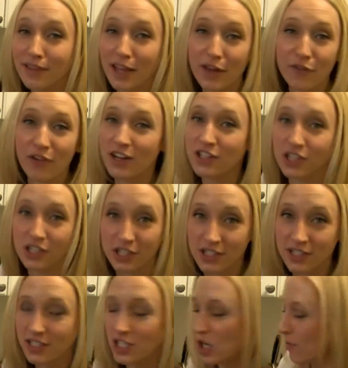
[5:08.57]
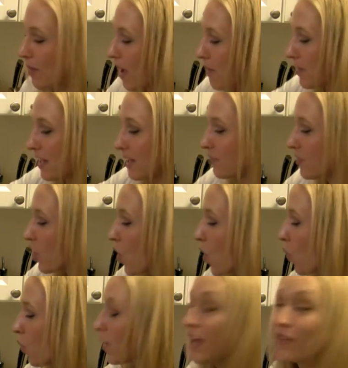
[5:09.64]
like French onion soup. I
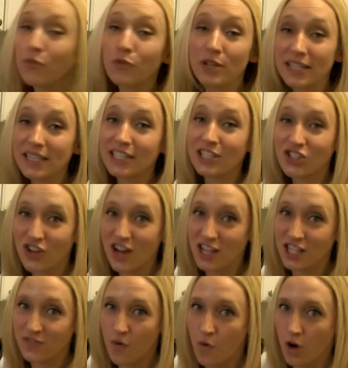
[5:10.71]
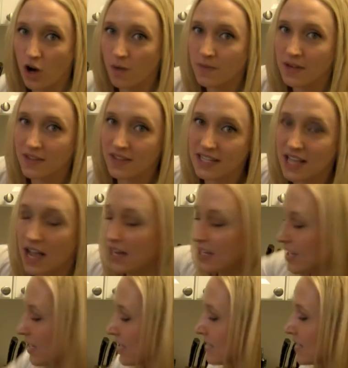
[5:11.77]
mean, we have really transformed these
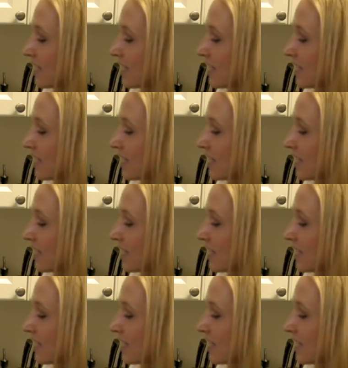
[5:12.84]
onions